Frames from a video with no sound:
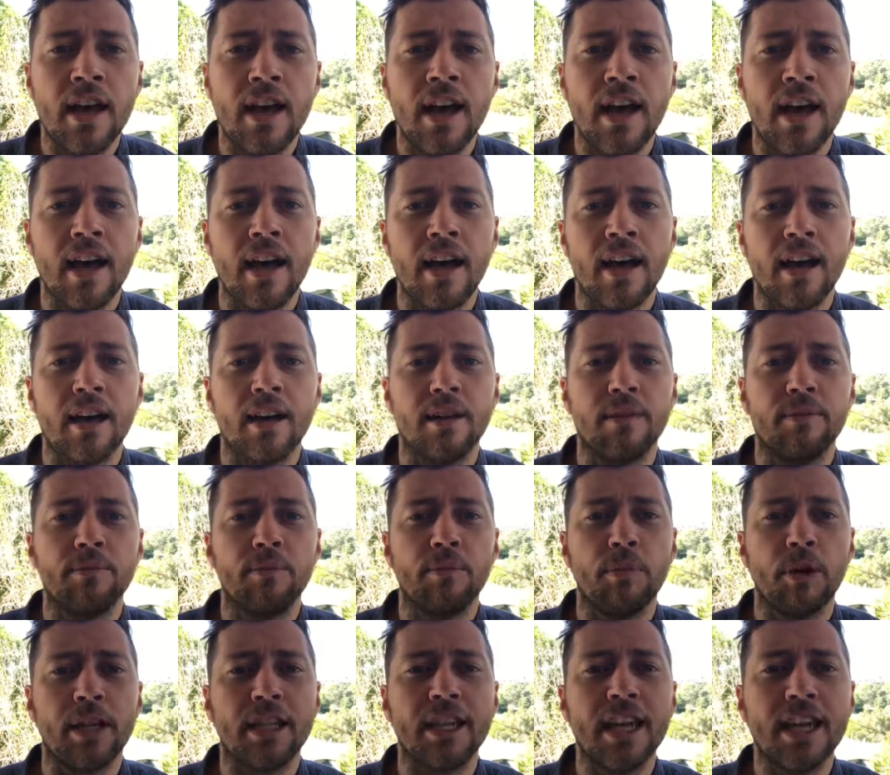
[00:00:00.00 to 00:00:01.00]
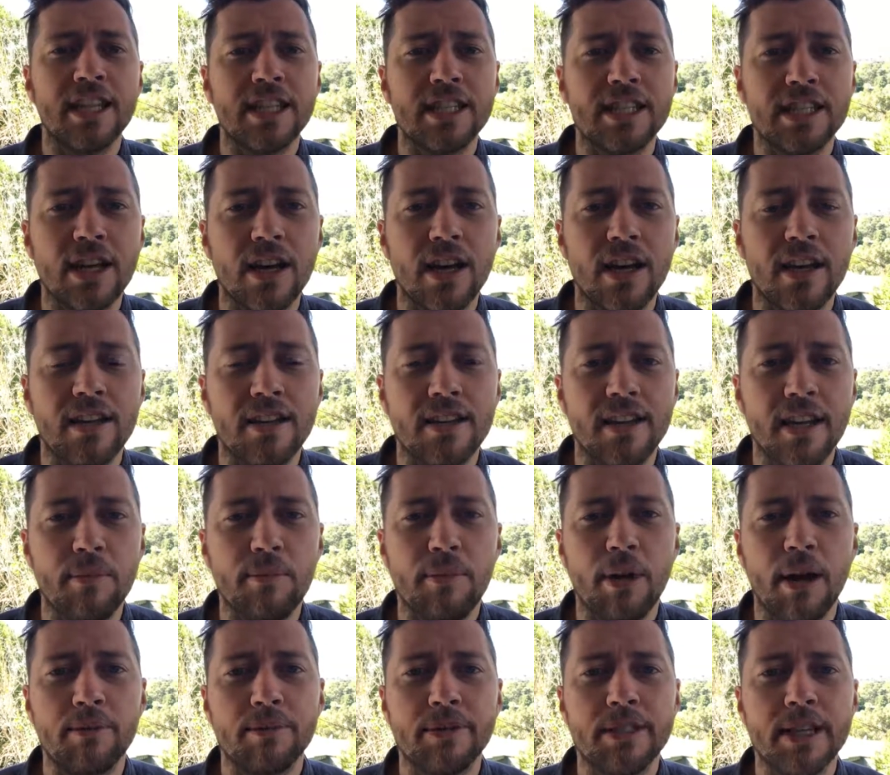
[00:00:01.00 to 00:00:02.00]
But get excited, get
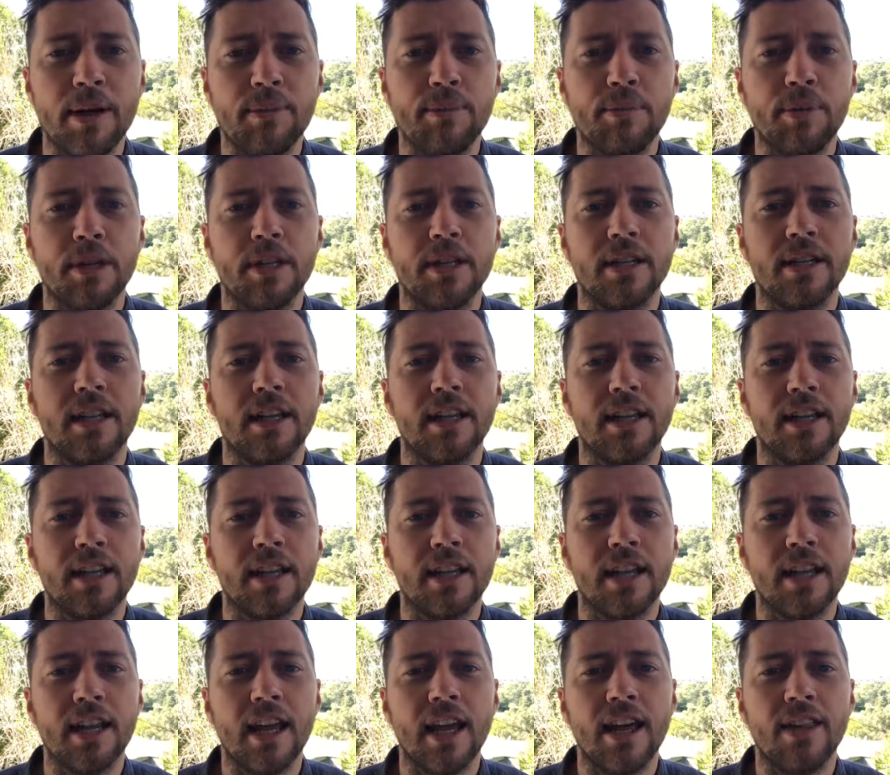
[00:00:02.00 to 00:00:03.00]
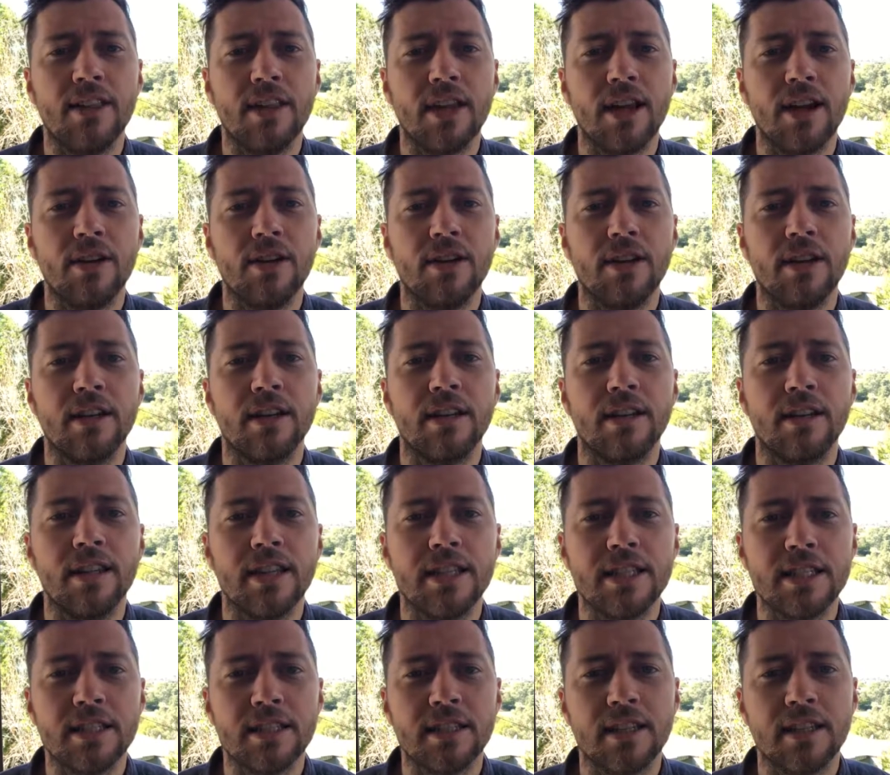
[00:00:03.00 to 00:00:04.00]
pumped up, and get out there, and
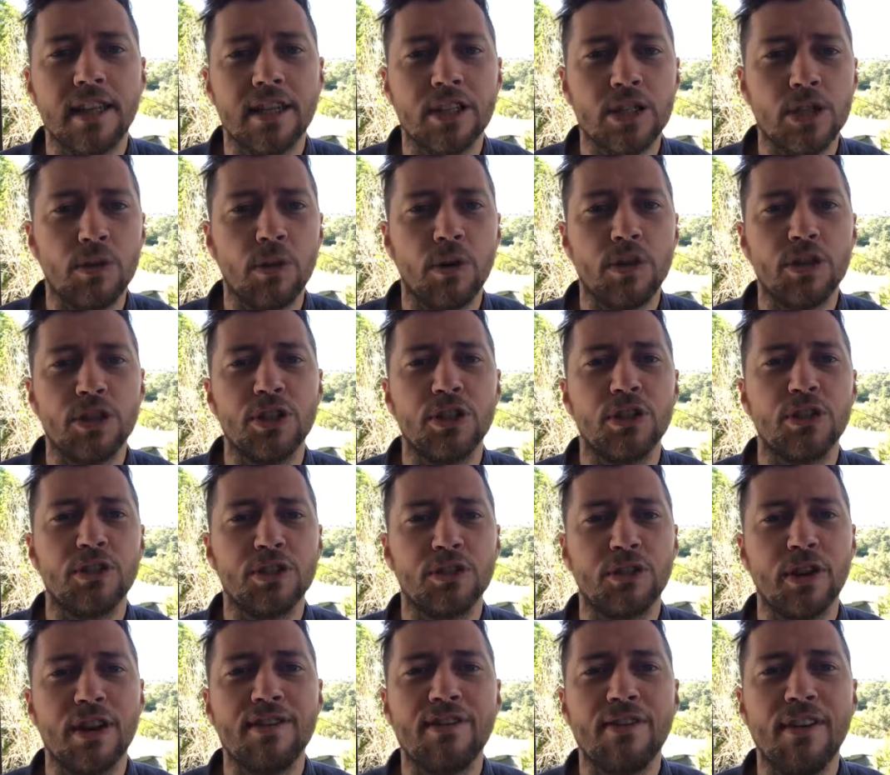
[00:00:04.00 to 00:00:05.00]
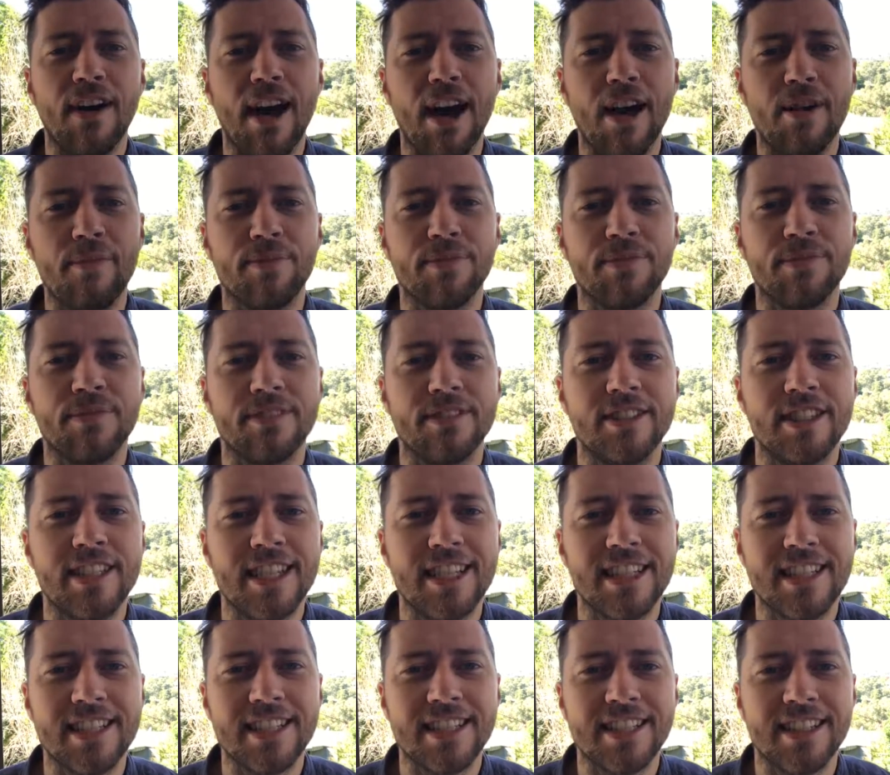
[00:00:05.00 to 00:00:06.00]
let's get you onto your dream farm.
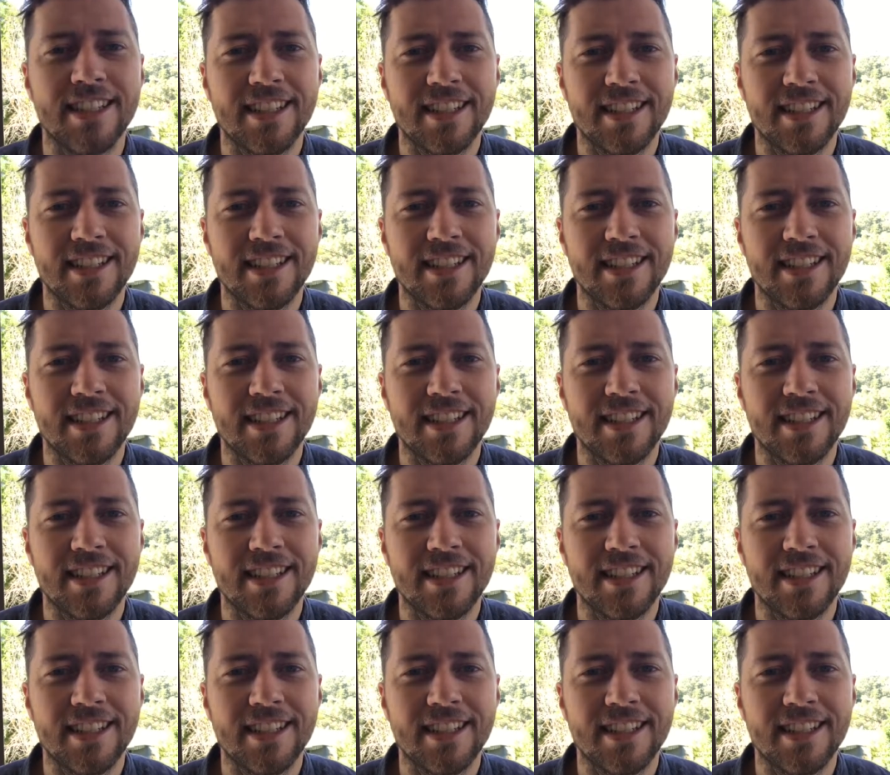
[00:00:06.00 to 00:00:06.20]
Cheers.